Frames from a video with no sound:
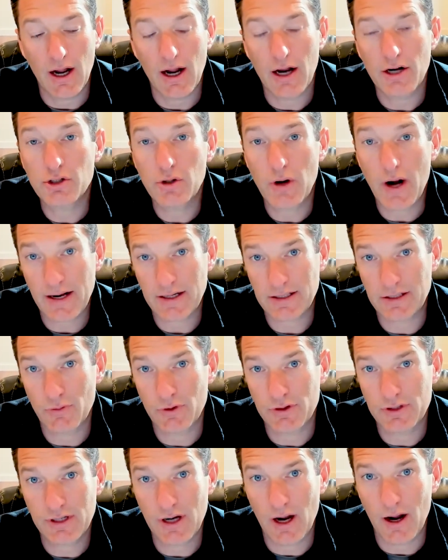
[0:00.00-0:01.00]
track
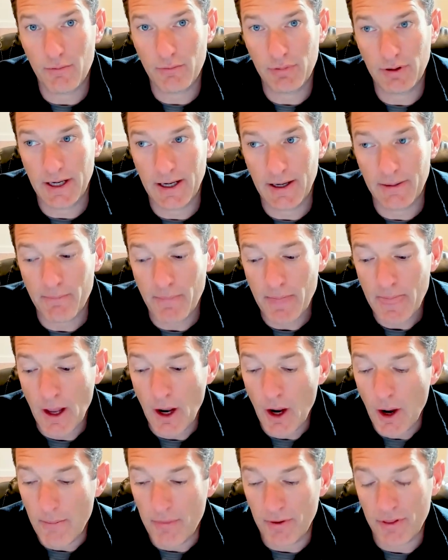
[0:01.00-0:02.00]
someone's comp plan.
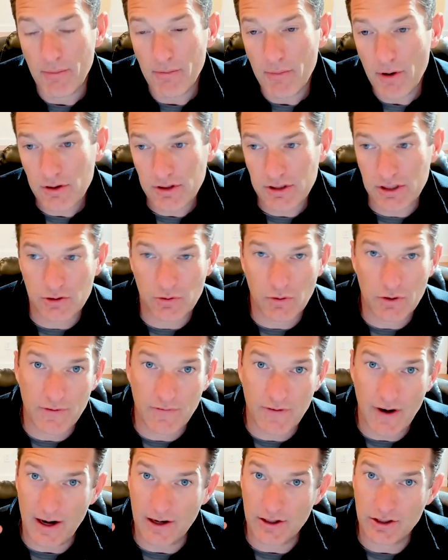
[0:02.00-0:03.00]
But the most is when you've
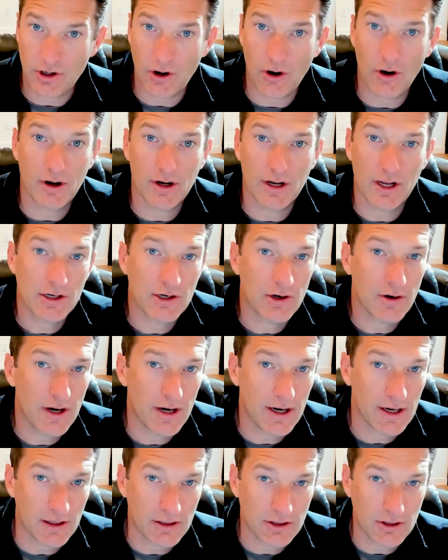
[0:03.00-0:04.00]
got a target. You're
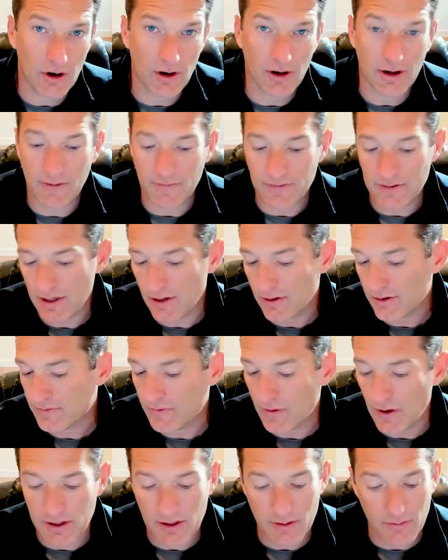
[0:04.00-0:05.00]
hitting a target of sales
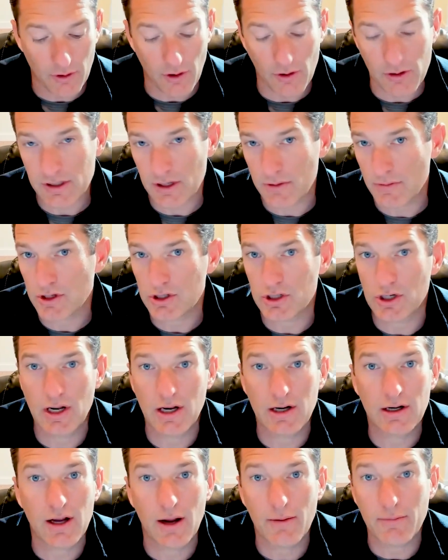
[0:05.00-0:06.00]
volume, gross commission
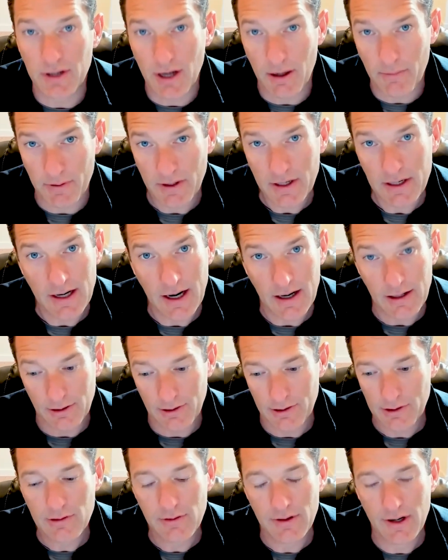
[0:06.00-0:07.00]
income, company
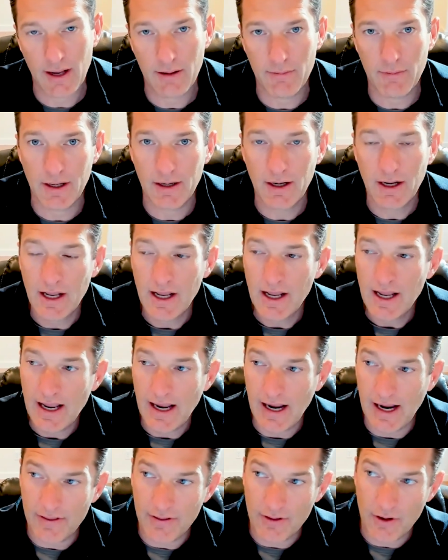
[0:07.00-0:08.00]
dollar, you name it,
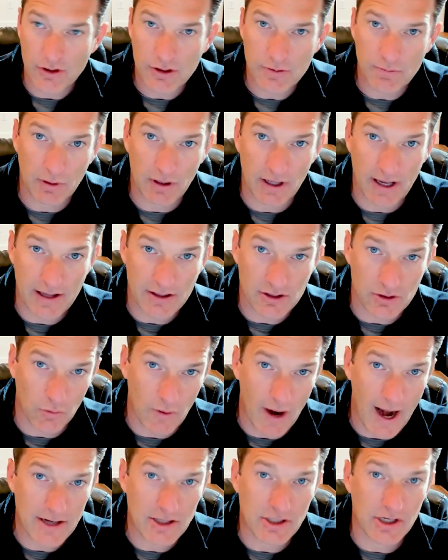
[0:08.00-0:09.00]
and those plans
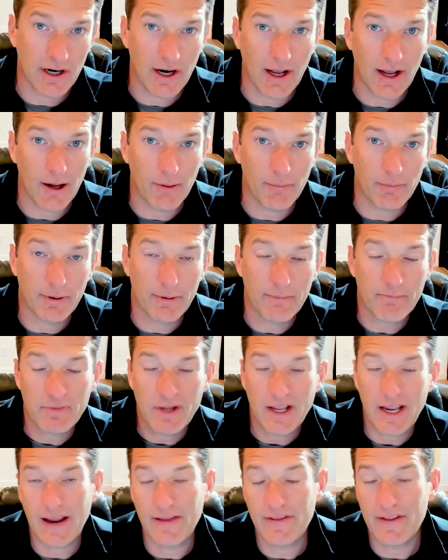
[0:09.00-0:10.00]
ratchet up.
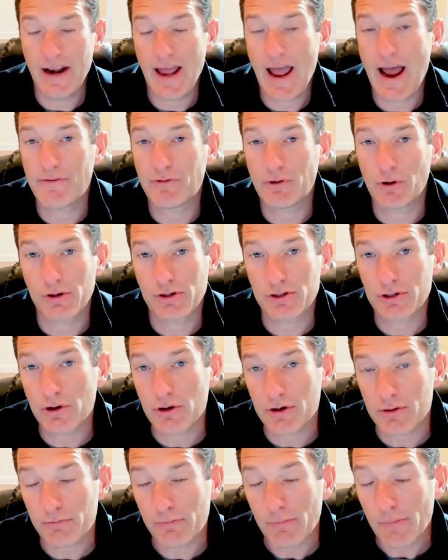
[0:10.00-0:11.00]
And then after a
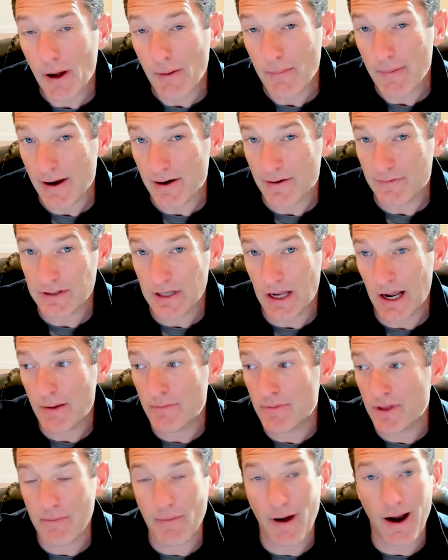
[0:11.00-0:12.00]
certain amount of time,
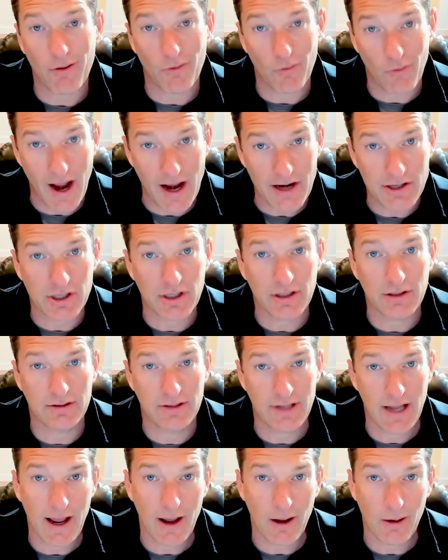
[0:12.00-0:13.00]
they might ratchet
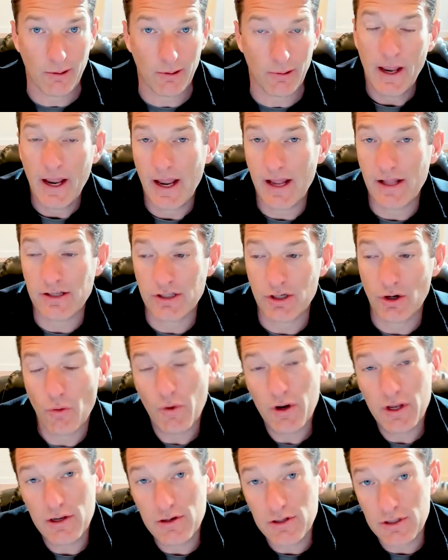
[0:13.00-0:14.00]
down. And so
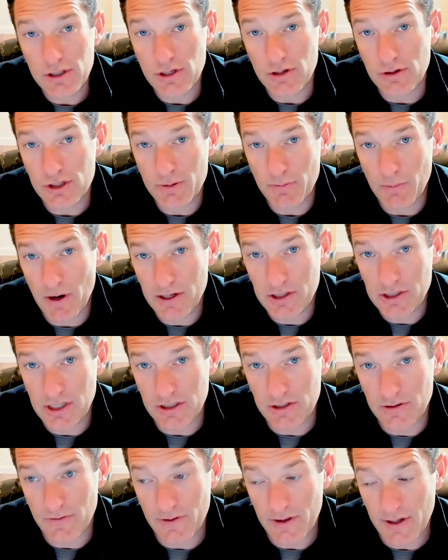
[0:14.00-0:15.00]
we used to use
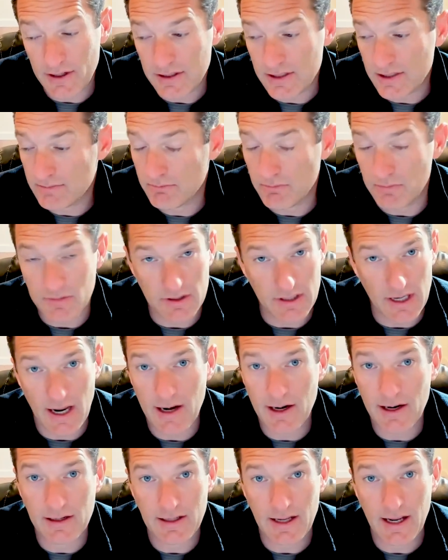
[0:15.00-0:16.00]
spreadsheets for this day
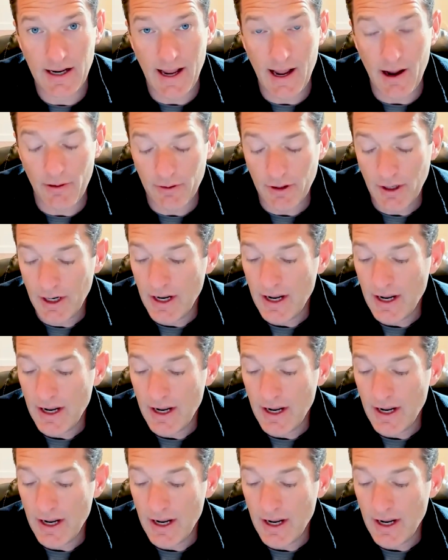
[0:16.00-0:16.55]
in and day out.